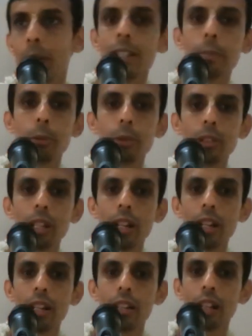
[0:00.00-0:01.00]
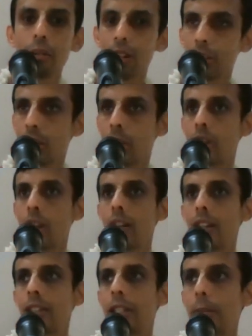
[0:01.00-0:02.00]
Drupada Putrena Tava
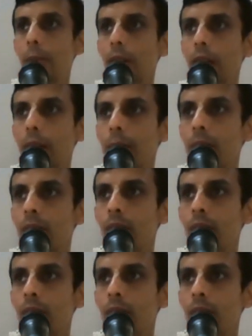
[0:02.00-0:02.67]
Shishyena Dhimata.